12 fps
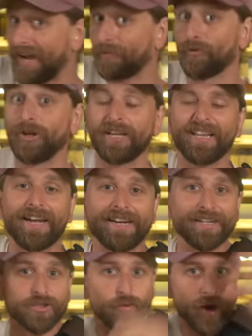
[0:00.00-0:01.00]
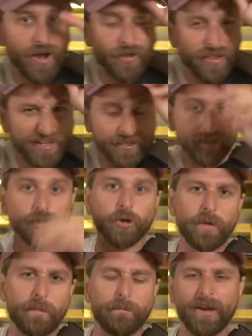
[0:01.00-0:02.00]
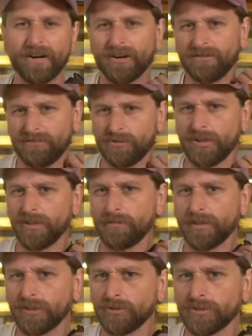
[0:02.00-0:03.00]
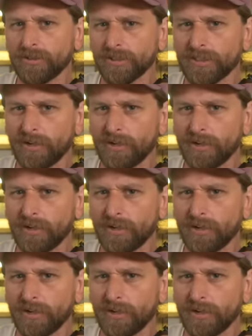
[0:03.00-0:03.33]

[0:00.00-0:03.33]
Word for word: I really like as well. It's a little bit bigger. Oh, let me loosen this